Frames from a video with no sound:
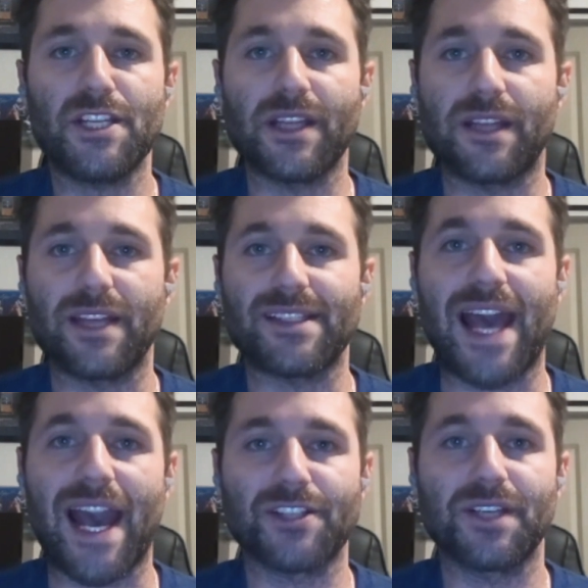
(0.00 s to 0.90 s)
that that's
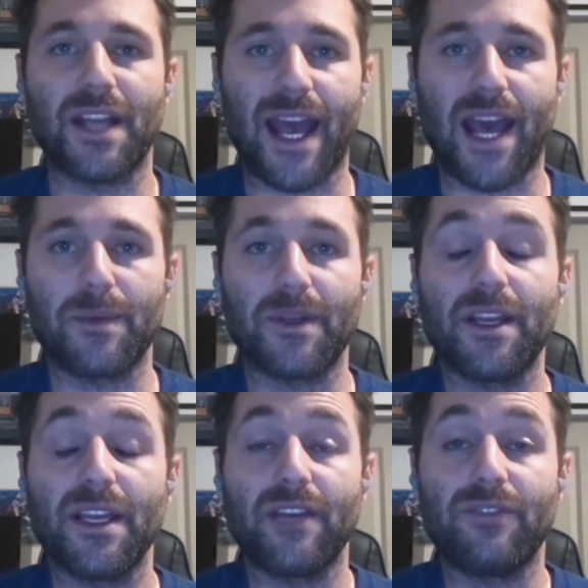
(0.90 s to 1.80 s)
actually going to happen.
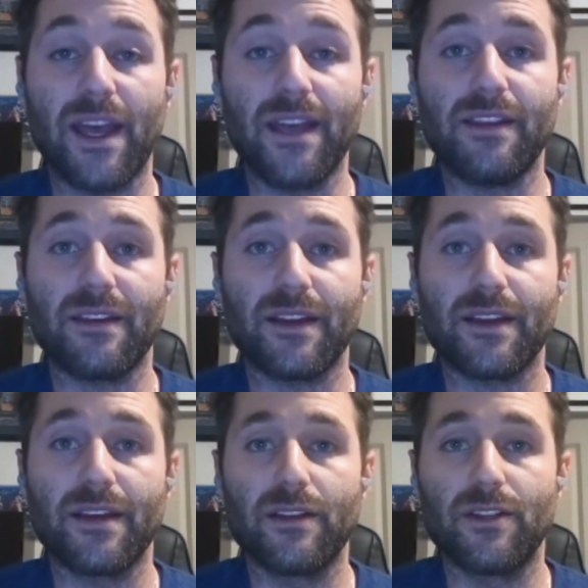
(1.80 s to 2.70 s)
If anything,
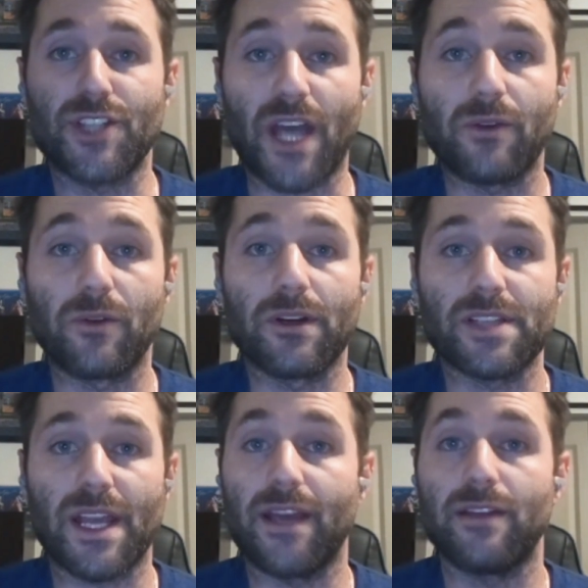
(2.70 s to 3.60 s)
the Jaguars
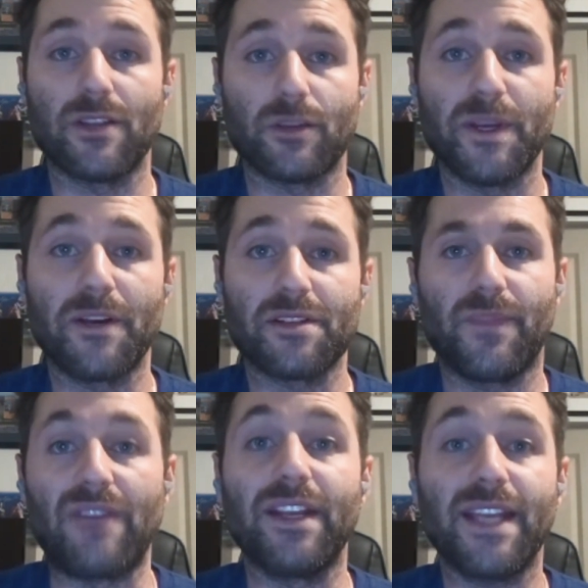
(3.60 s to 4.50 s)
and Doug Peterson
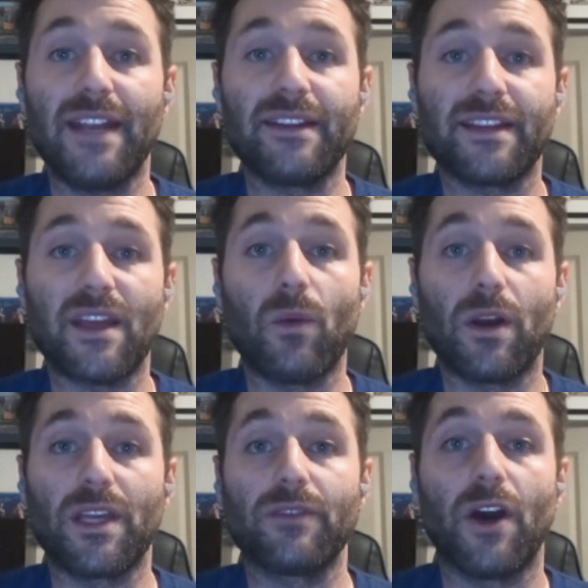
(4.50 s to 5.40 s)
have indicated that they want
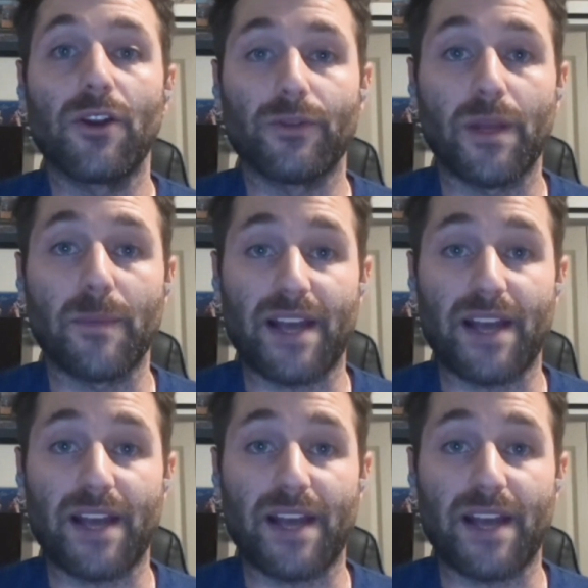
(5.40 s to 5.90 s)
to give other running backs